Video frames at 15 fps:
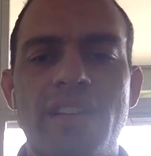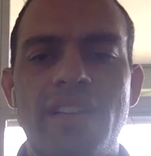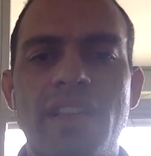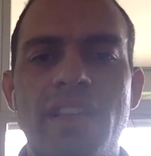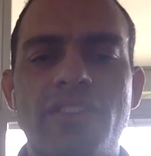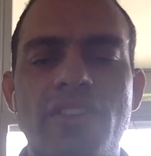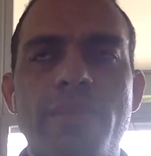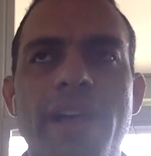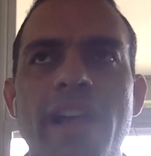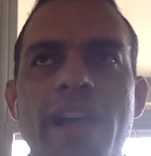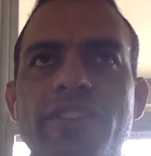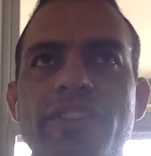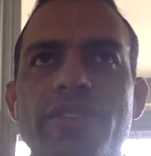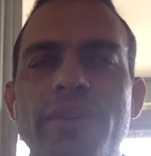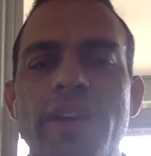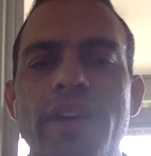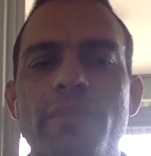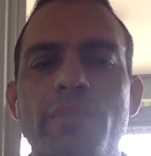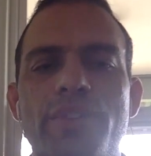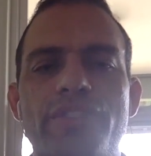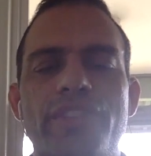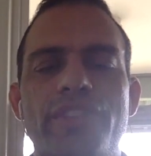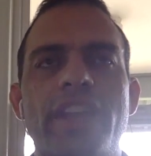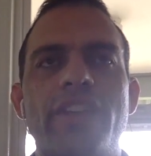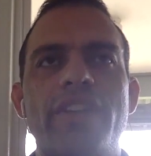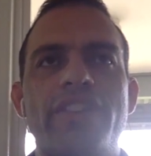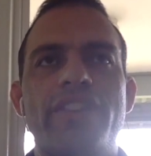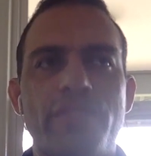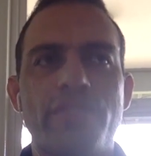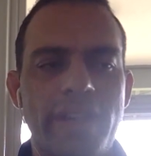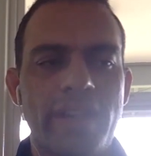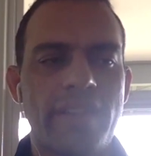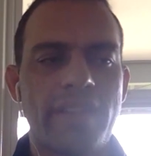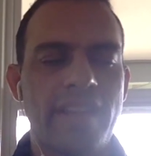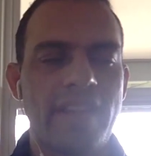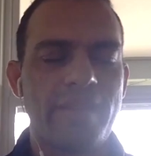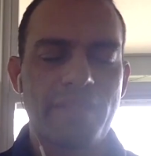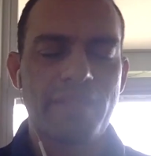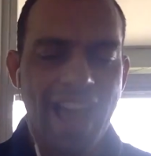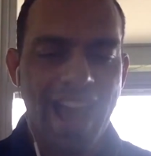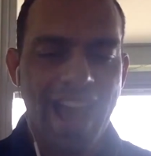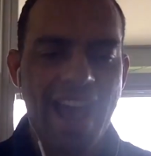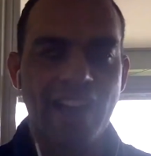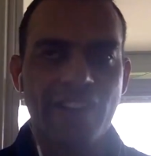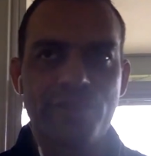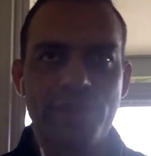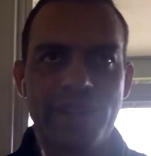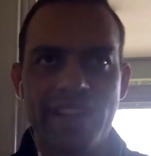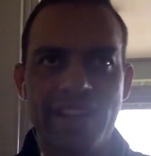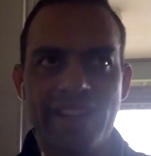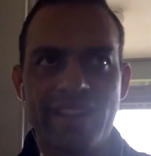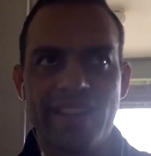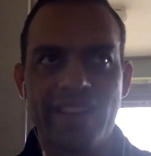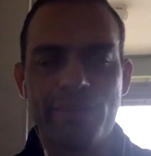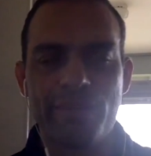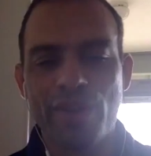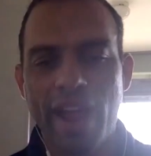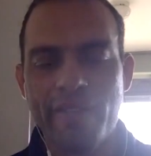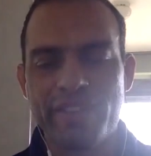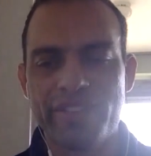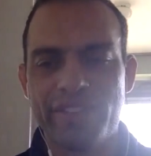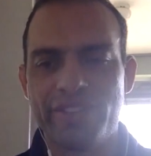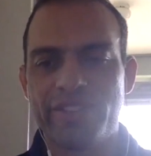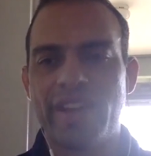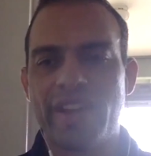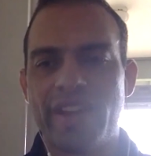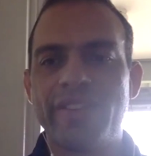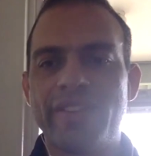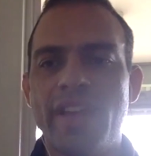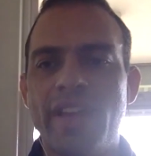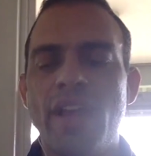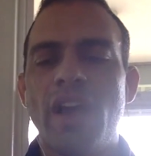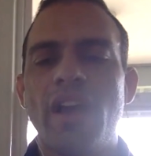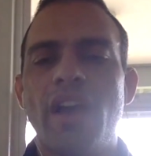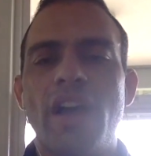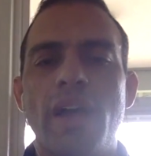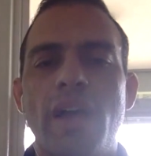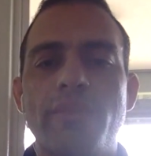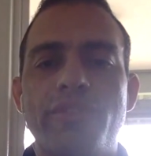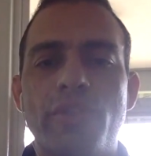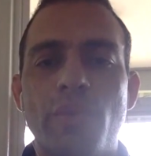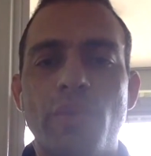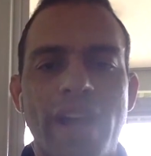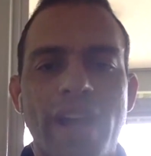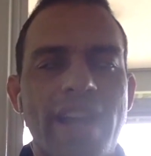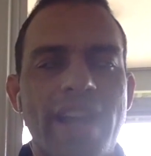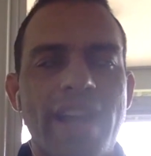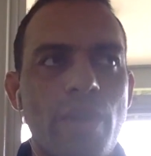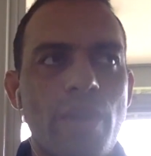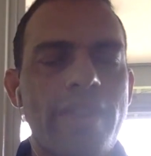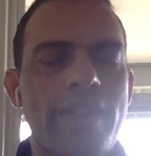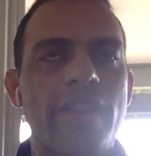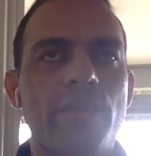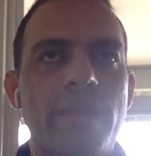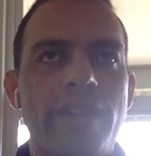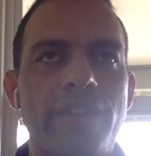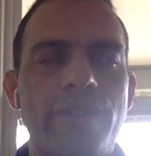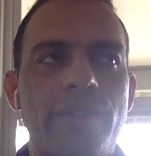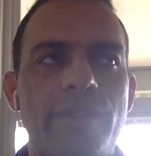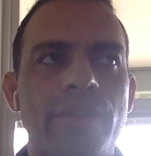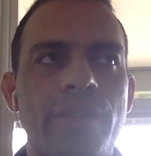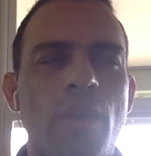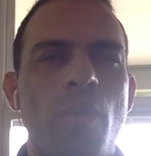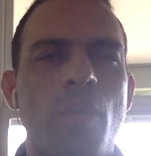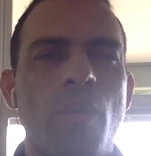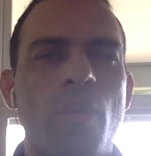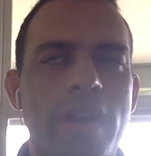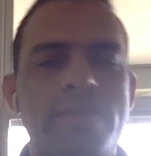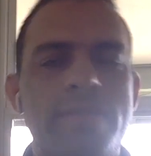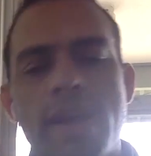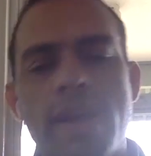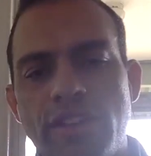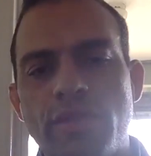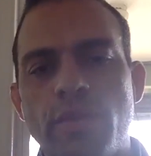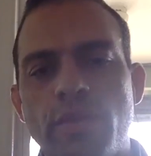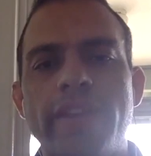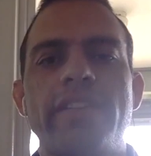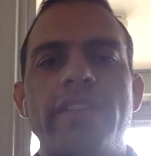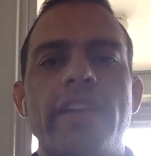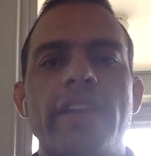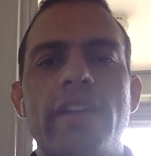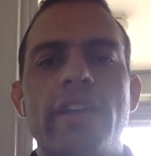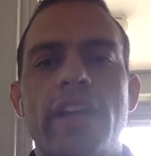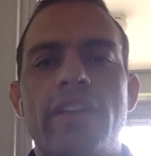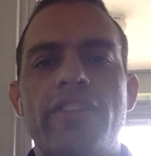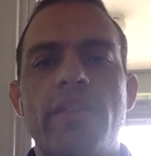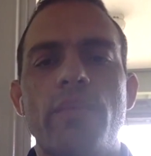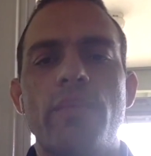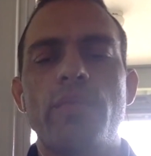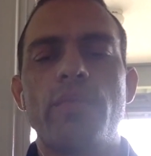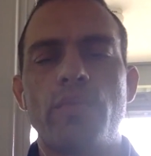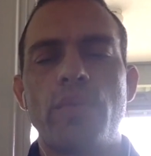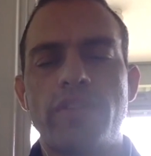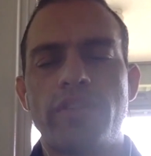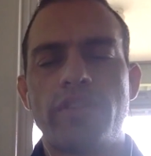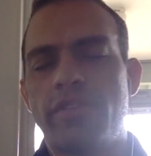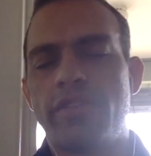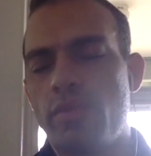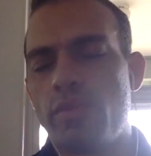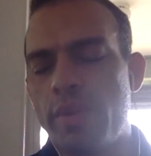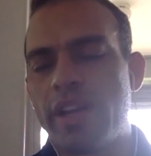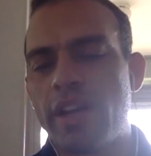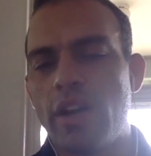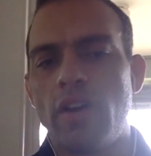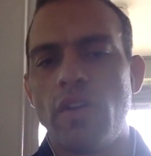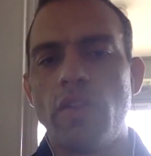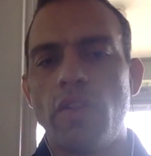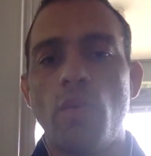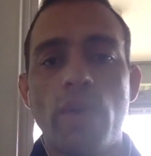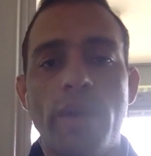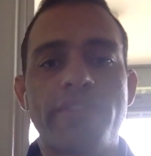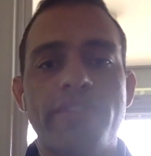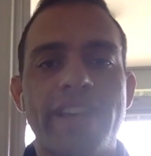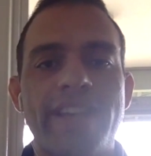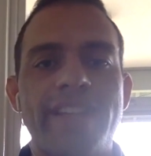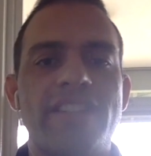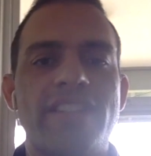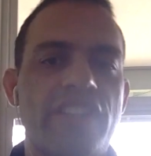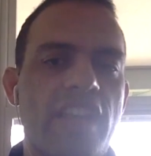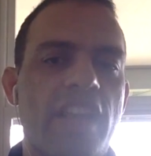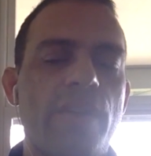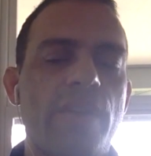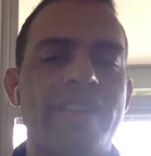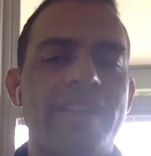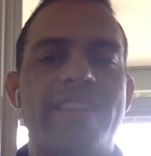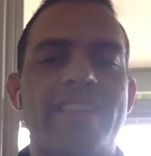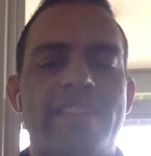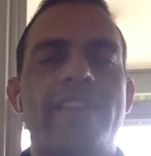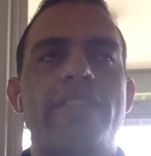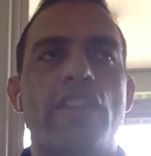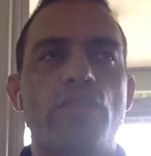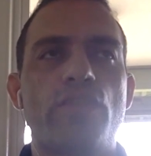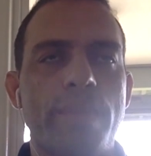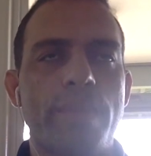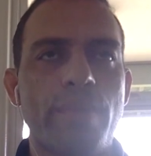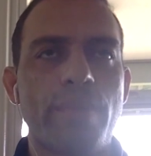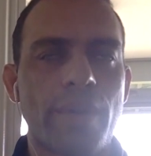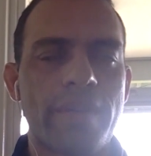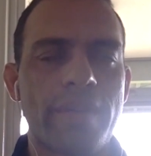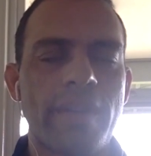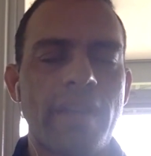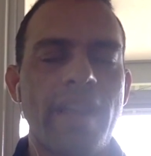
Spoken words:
Let's go back to more security stuff. So we did the hacks, we did the privacy stuff. So White Hat, one thing we do once, maybe twice a year, is what we call the Website Security Statistics Report.